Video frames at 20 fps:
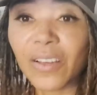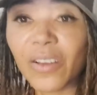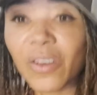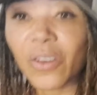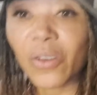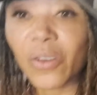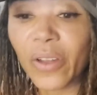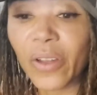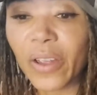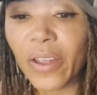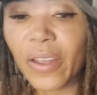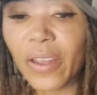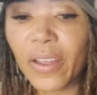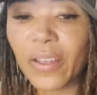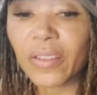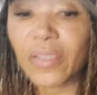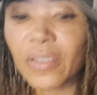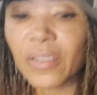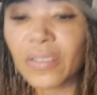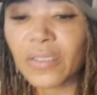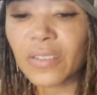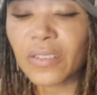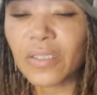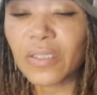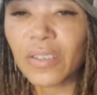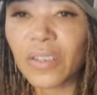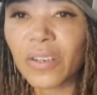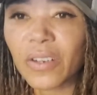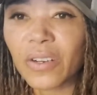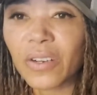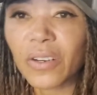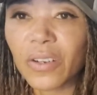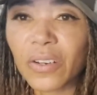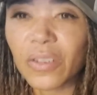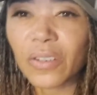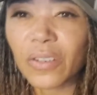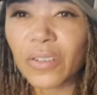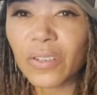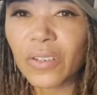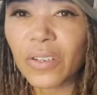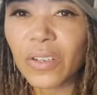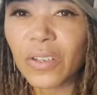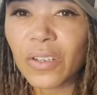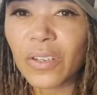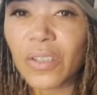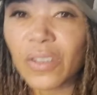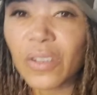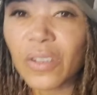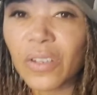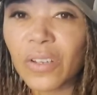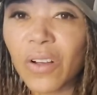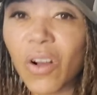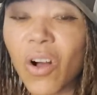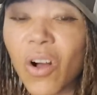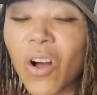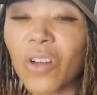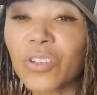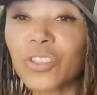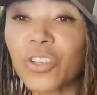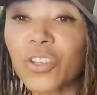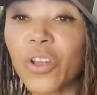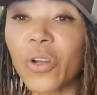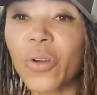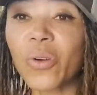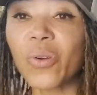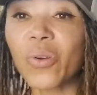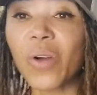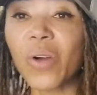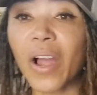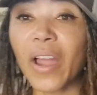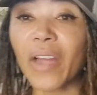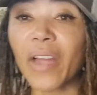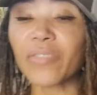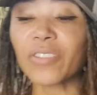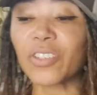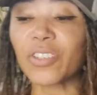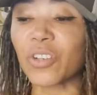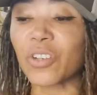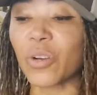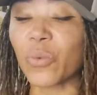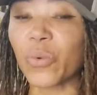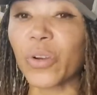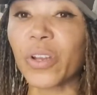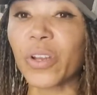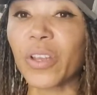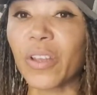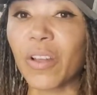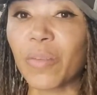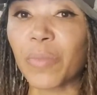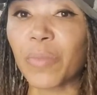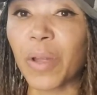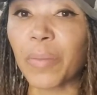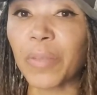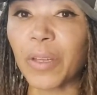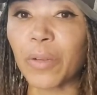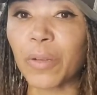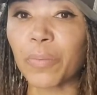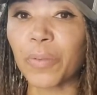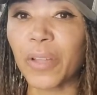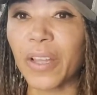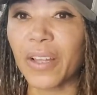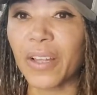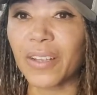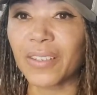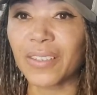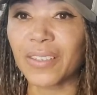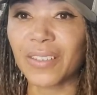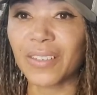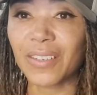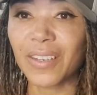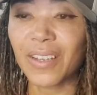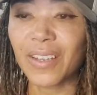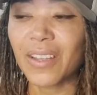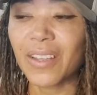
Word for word: Okay, let's see here. Also, I have to start working on my meal plans.